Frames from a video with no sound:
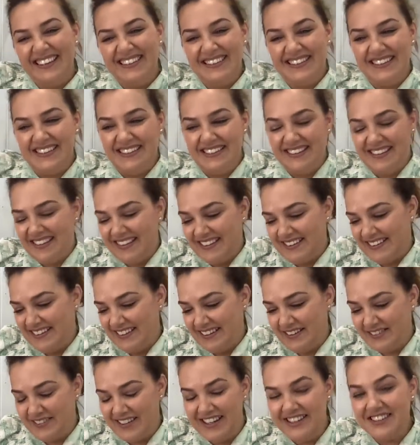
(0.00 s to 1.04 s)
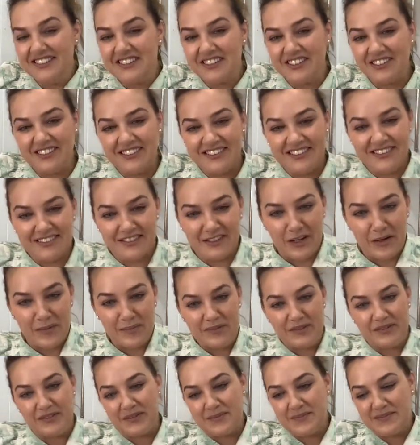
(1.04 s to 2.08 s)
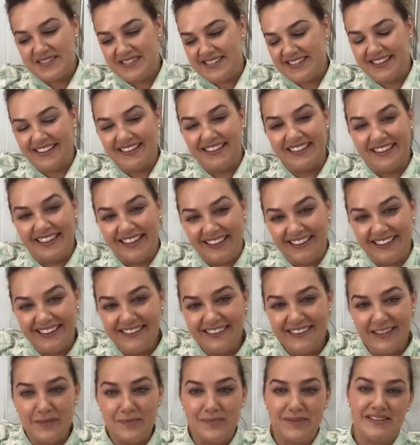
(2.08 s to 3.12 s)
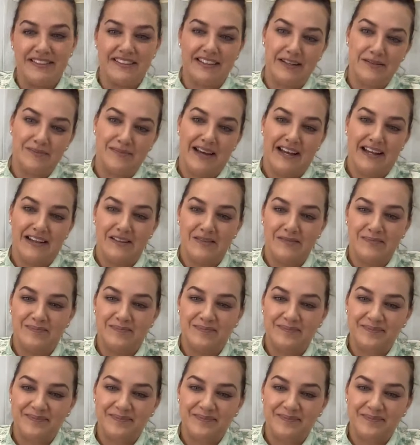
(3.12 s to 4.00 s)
And the Grinch got stopped from stealing the petite male.